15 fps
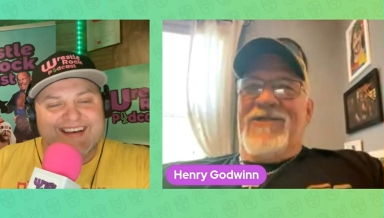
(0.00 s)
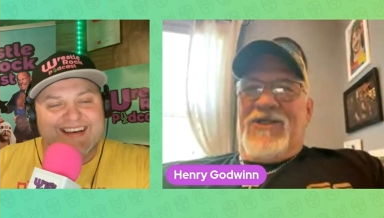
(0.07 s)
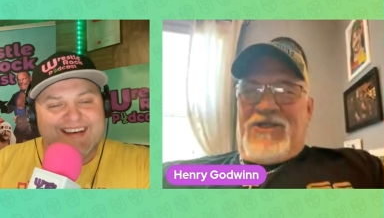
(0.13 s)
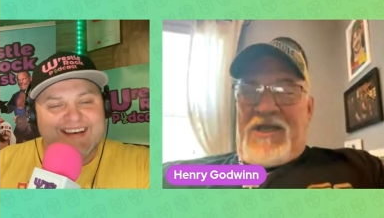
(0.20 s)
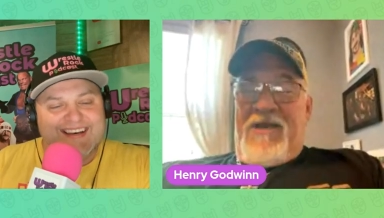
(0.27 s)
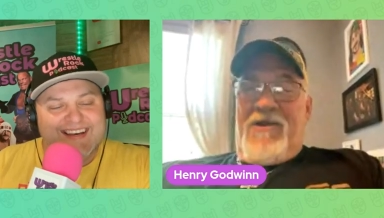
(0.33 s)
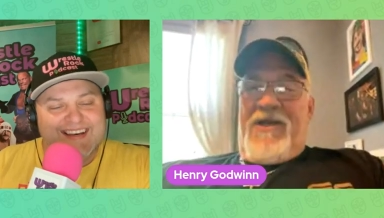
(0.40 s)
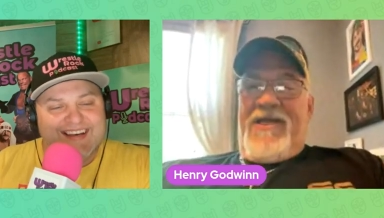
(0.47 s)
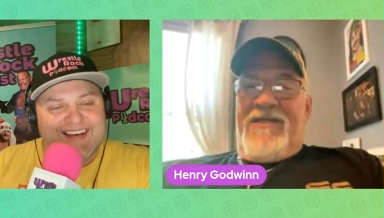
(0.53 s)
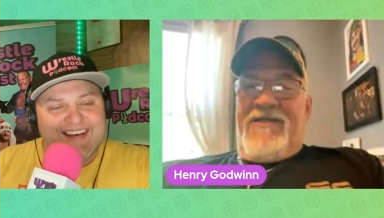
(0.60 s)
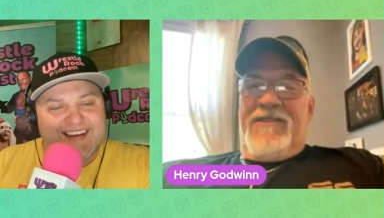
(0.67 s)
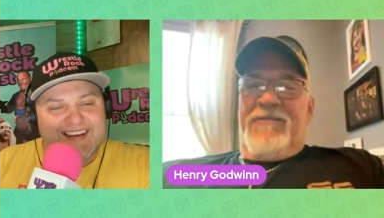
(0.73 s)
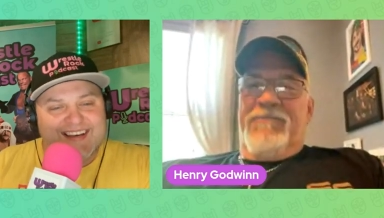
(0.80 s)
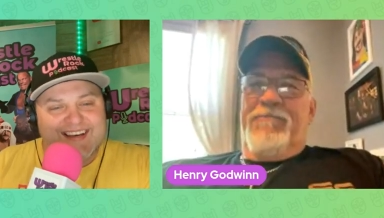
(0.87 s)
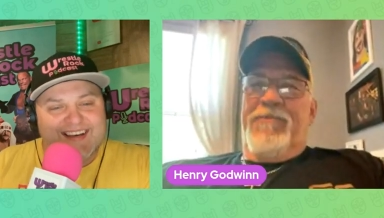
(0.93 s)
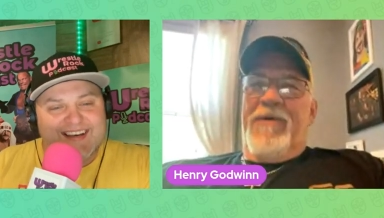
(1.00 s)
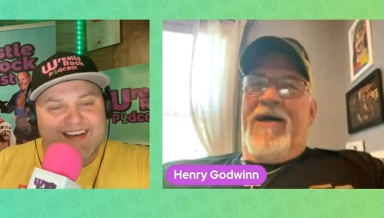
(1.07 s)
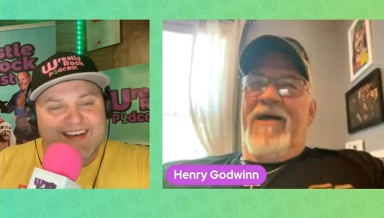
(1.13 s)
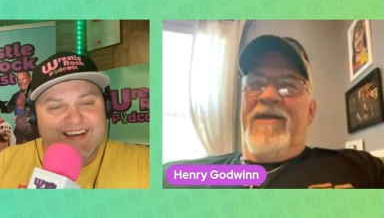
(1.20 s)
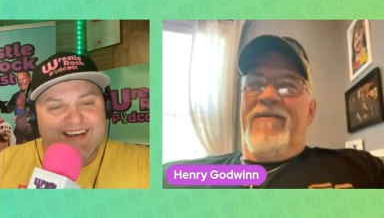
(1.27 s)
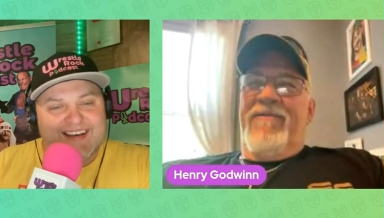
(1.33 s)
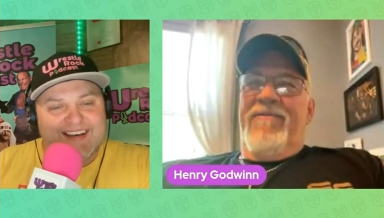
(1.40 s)
Speaker 1: serious, but
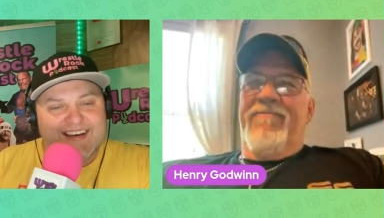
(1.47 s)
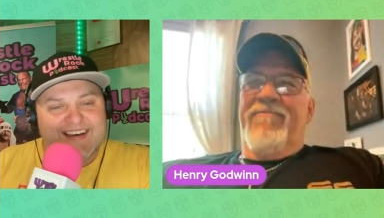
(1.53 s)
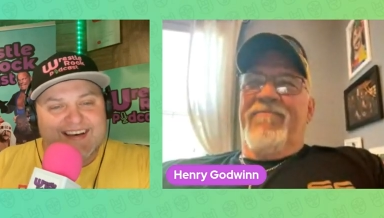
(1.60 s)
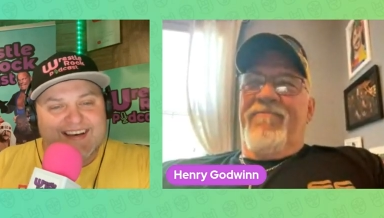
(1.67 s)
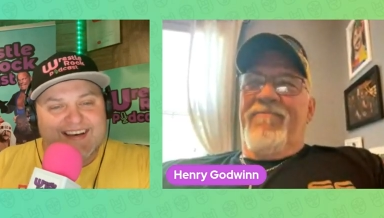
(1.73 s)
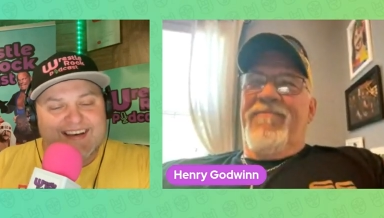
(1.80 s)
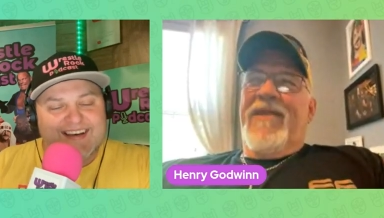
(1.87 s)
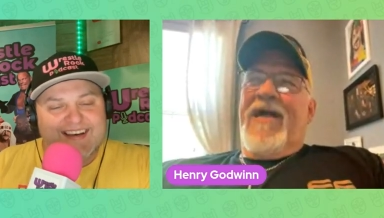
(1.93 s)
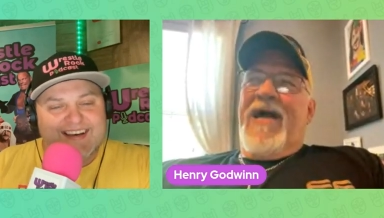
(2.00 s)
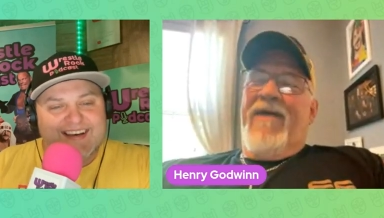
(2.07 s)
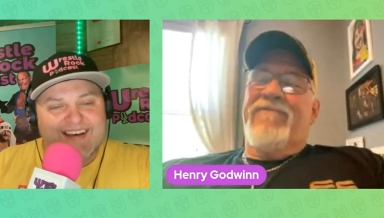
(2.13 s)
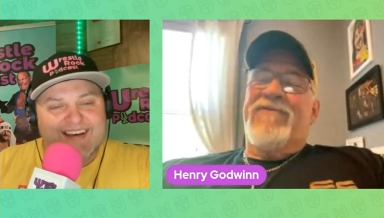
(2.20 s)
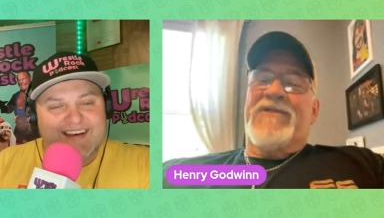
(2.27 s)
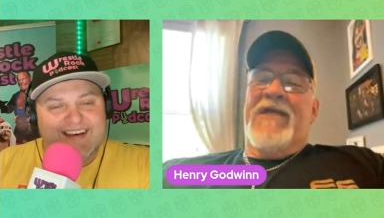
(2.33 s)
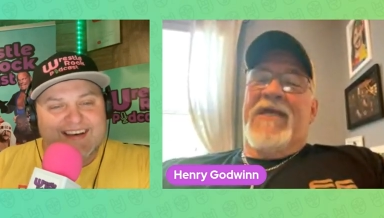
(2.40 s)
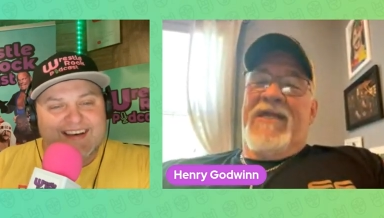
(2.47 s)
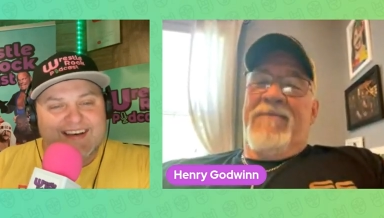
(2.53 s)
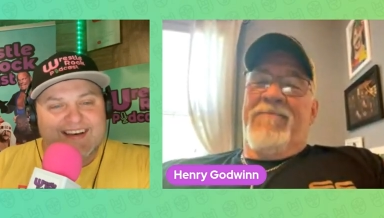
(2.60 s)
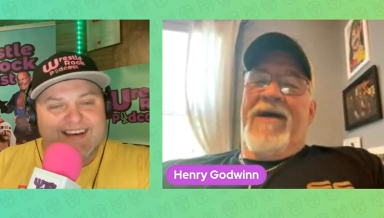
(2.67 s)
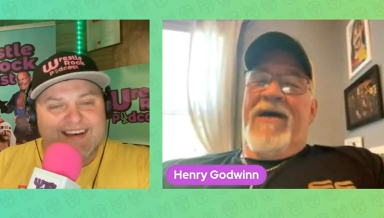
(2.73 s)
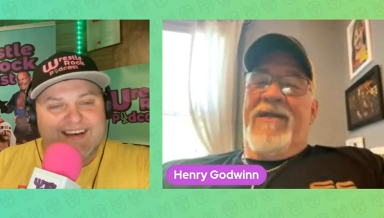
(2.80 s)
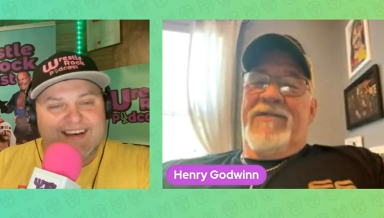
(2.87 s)
I've seen him
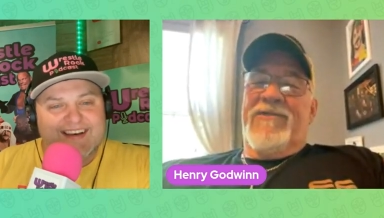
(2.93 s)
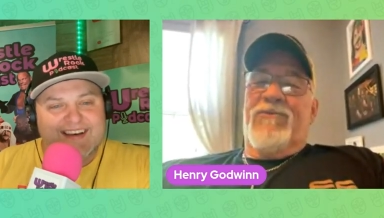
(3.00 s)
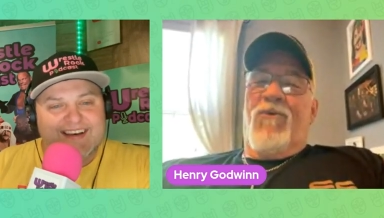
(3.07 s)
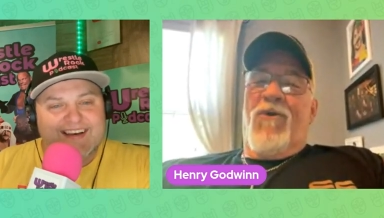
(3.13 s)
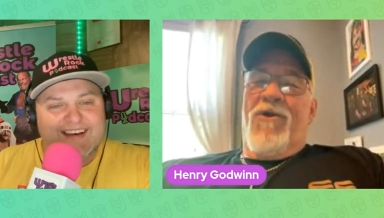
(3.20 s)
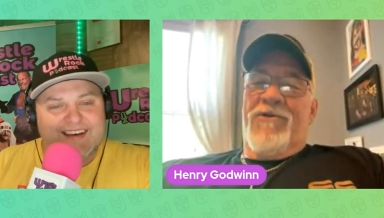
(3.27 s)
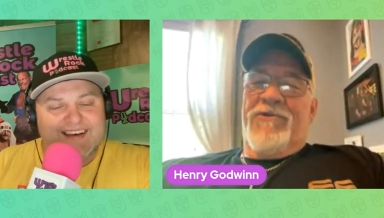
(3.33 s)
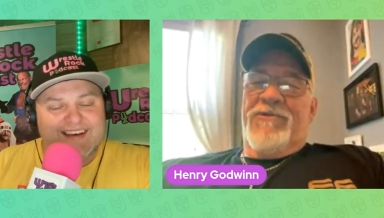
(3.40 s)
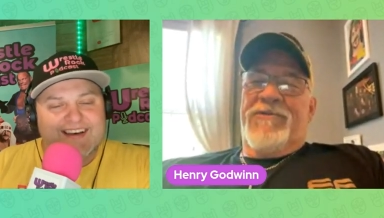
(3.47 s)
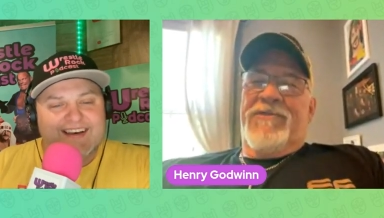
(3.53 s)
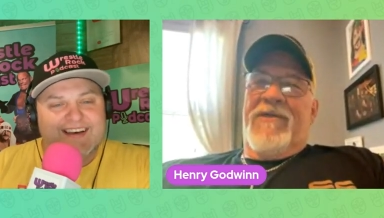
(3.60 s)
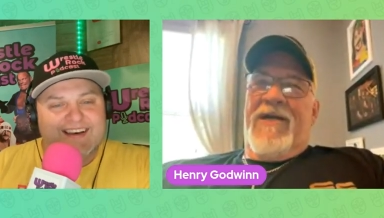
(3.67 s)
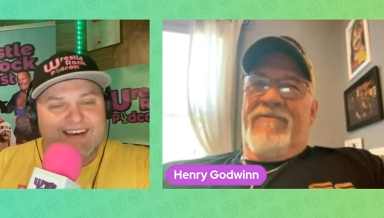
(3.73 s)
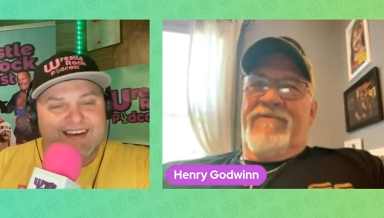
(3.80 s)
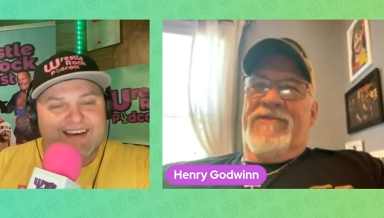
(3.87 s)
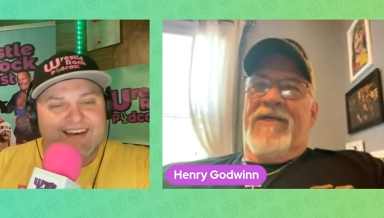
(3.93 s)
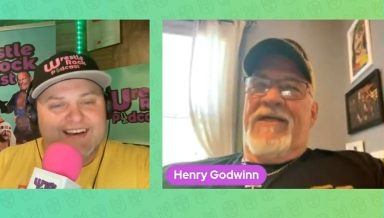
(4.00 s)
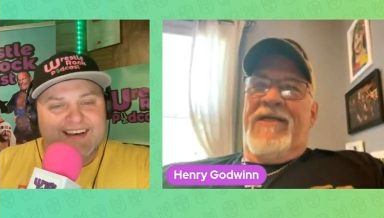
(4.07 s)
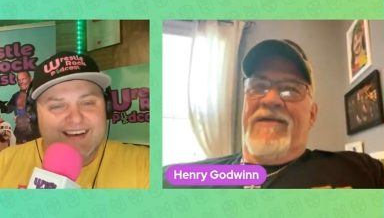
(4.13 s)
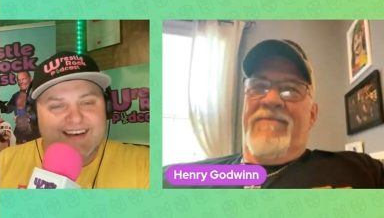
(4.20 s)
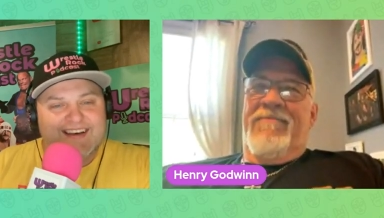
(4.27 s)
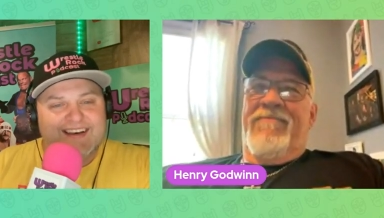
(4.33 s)
at his worst, and I've seen
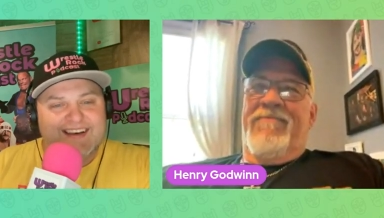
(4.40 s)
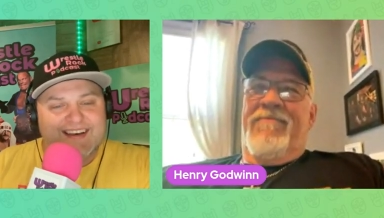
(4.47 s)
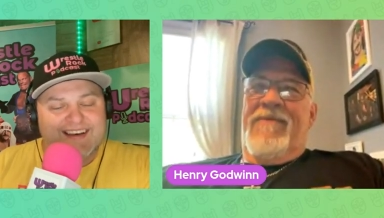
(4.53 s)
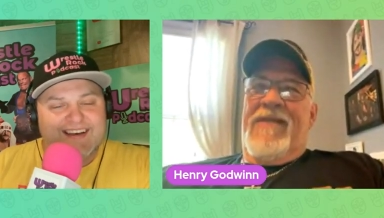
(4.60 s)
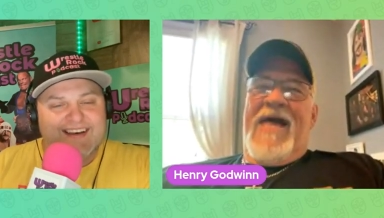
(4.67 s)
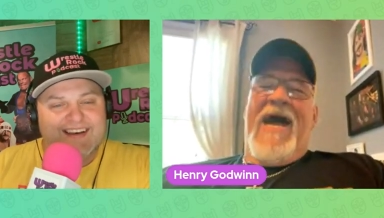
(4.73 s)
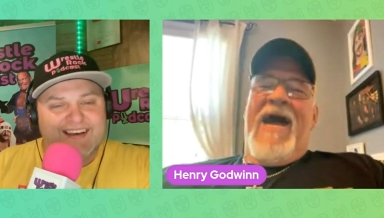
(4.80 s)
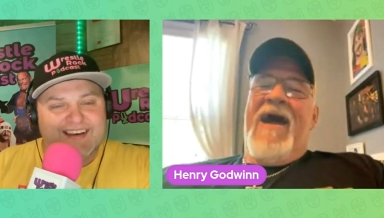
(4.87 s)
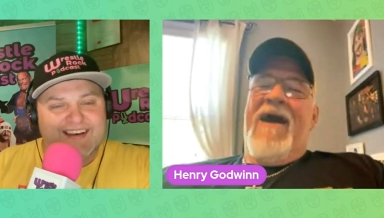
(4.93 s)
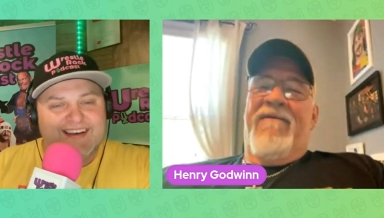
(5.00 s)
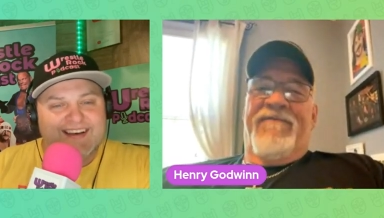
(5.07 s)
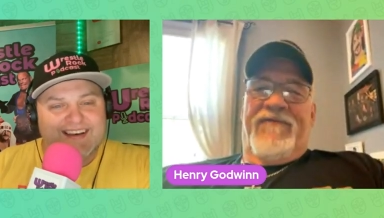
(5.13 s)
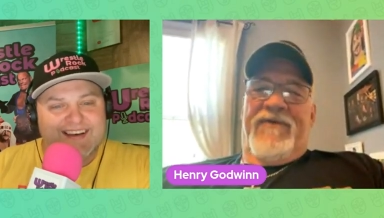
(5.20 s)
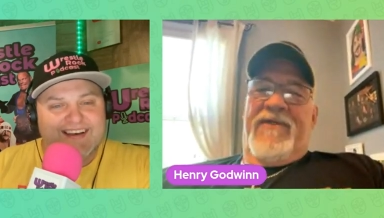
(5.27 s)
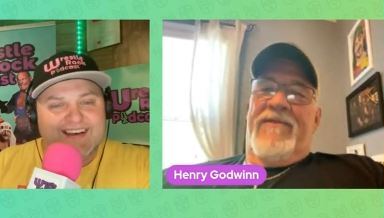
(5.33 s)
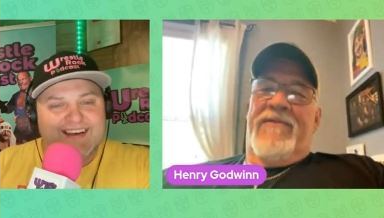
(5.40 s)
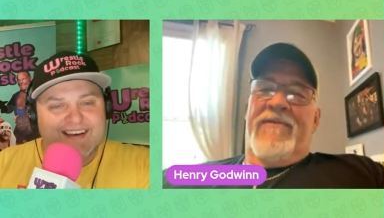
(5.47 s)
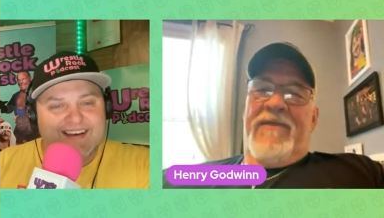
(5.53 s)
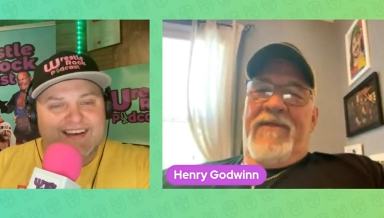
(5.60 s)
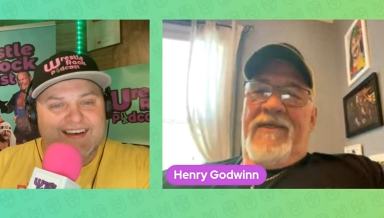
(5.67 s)
him laugh and